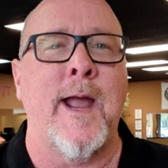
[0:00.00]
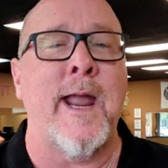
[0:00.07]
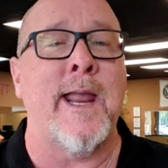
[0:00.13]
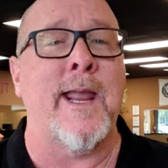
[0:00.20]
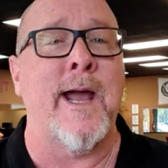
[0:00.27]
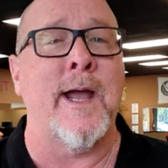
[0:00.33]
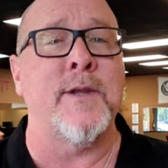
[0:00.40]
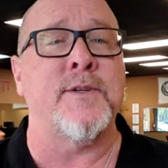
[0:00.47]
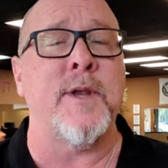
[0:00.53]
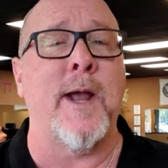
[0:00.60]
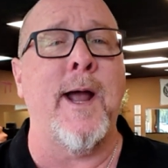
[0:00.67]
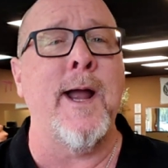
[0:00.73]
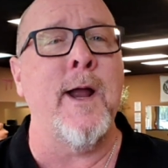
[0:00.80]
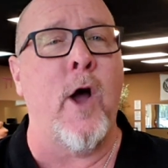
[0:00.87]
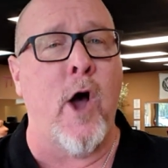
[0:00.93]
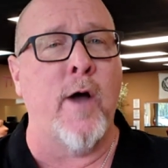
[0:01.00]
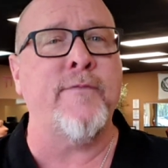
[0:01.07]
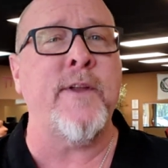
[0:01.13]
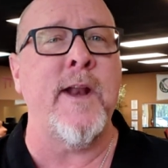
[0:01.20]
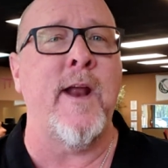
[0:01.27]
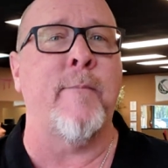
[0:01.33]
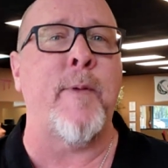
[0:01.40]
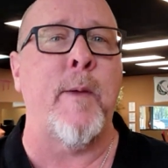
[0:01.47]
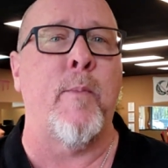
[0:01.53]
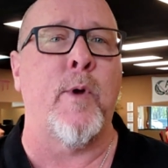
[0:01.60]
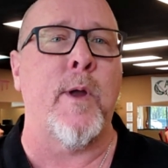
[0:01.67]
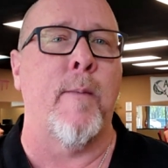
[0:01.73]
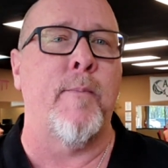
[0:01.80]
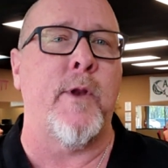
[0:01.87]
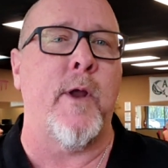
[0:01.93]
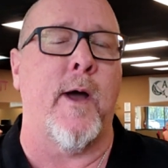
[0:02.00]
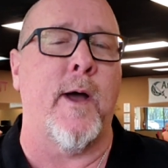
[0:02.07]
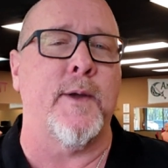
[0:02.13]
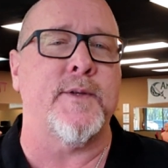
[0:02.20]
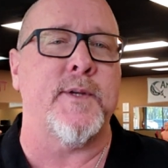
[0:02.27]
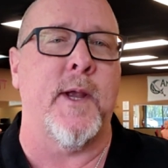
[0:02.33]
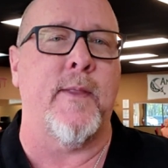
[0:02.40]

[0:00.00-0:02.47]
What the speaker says: Hey guys, I often have people come to us